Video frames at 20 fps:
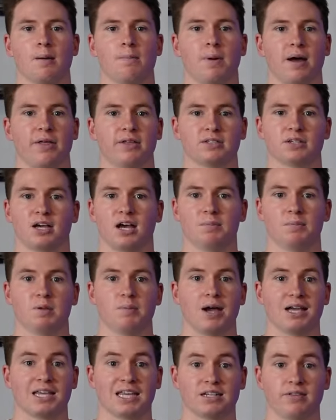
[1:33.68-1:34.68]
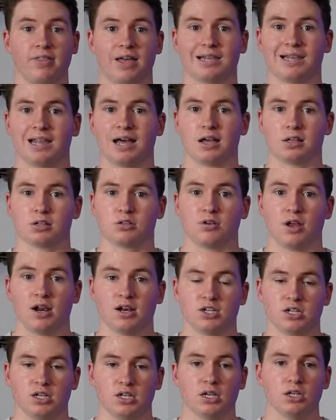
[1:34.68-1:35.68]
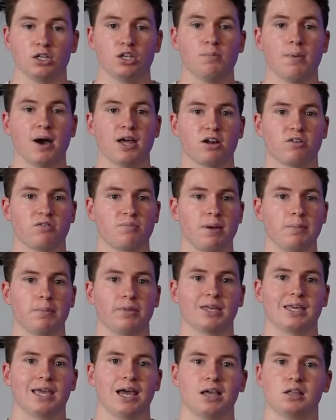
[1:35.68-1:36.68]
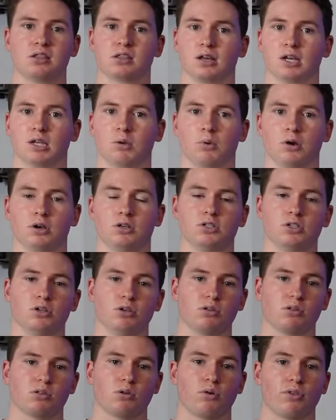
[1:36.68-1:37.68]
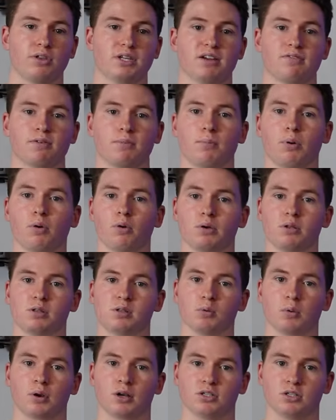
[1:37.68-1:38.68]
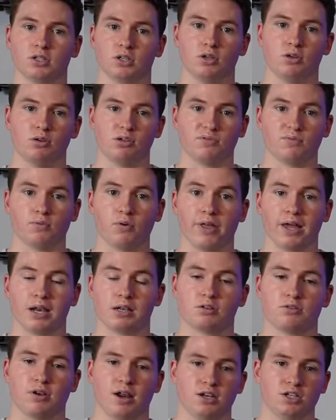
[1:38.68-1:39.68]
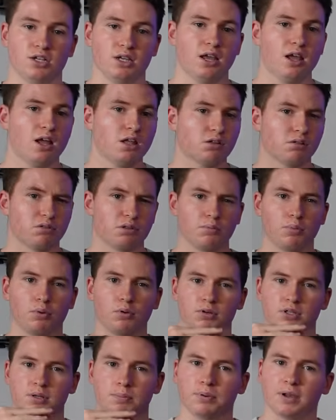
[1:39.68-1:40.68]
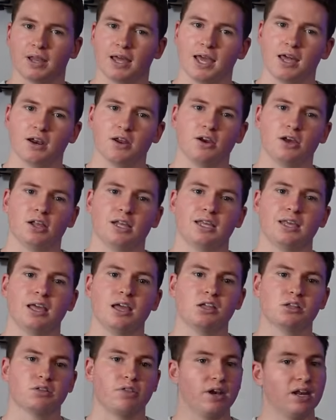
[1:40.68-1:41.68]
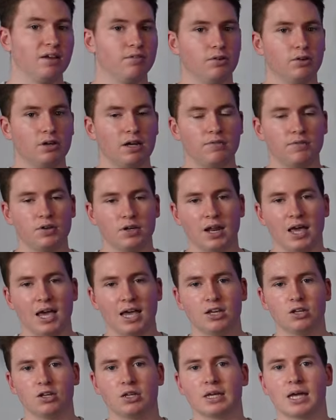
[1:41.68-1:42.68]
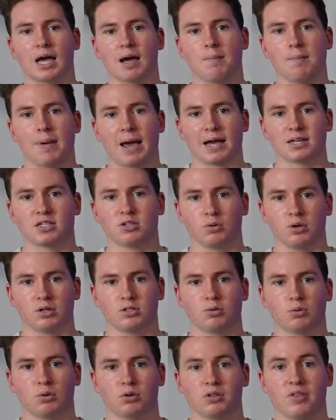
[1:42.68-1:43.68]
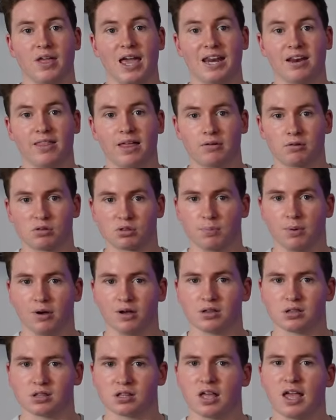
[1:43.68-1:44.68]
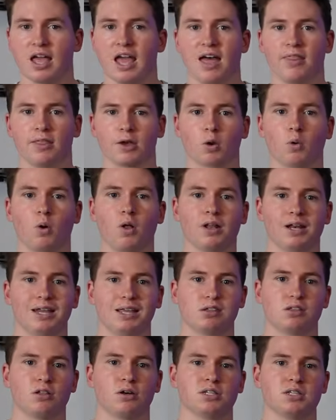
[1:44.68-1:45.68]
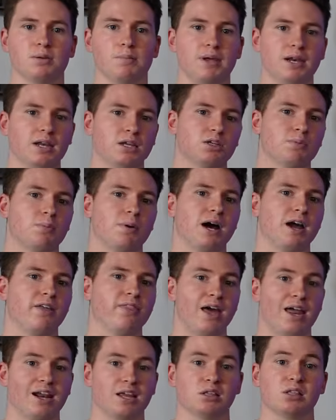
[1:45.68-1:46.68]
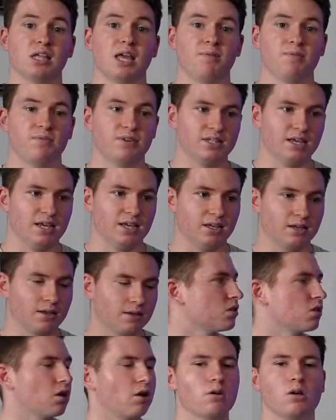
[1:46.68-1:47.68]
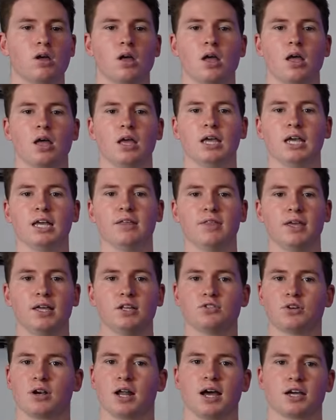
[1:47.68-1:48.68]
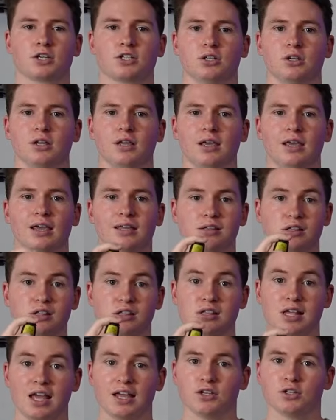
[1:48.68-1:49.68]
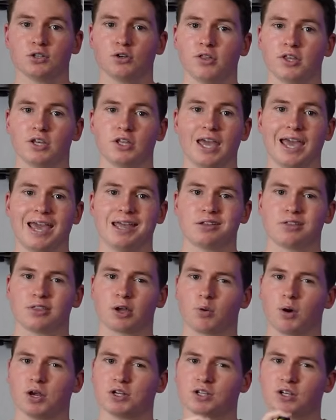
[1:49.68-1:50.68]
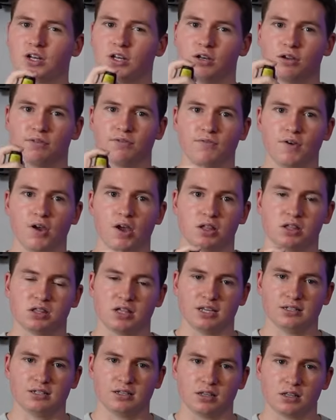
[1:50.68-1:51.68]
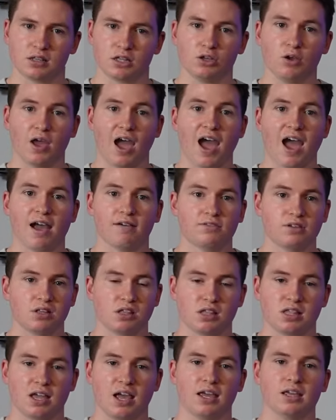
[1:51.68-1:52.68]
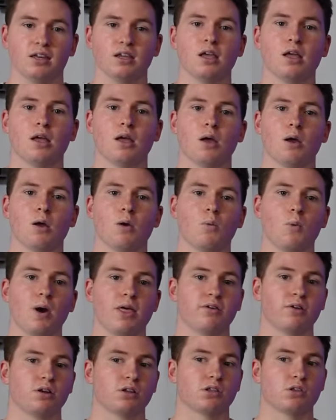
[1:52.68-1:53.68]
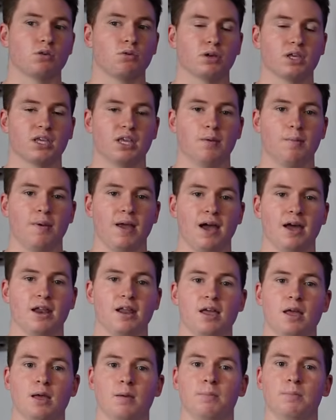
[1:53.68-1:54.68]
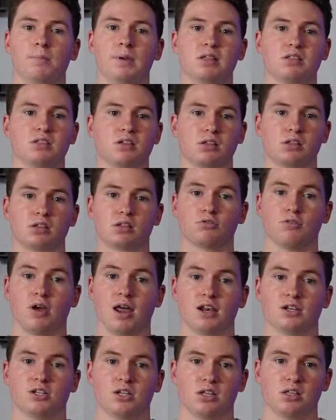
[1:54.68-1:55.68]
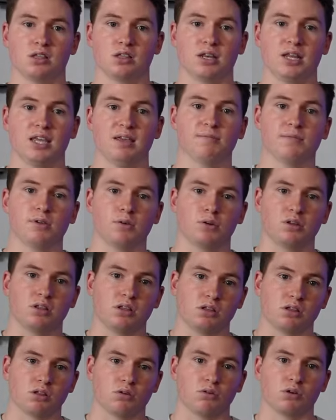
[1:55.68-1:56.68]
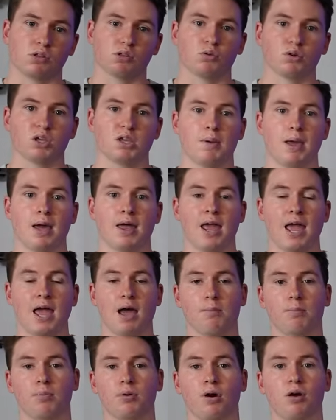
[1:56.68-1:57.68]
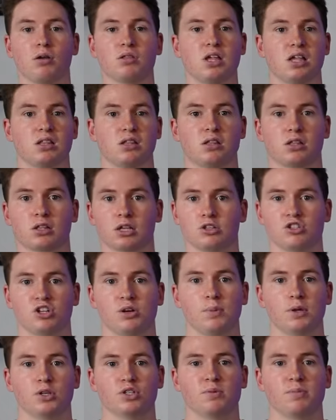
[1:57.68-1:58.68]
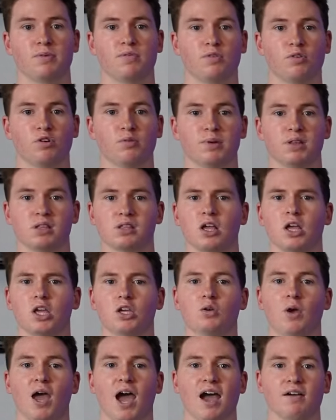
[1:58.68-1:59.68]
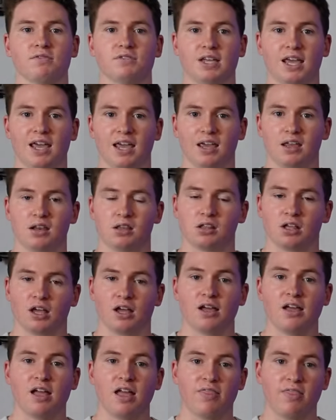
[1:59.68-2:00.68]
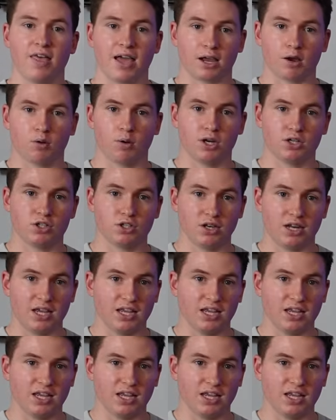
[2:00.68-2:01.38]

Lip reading: by the time you might get to that last strategy, you might not remember the case study you wanted to use or the different points you wanted to use for that strategy. So it's important to plan early so that if you need, you can come back to it towards the end of that response and the quality is not diminished by that exam fatigue. So in the introduction, it's essential that you answer the question in your first sentence. You have to state whether it's talking about business strategies and influences, or it's talking about how processes contribute to performance. You have to answer that question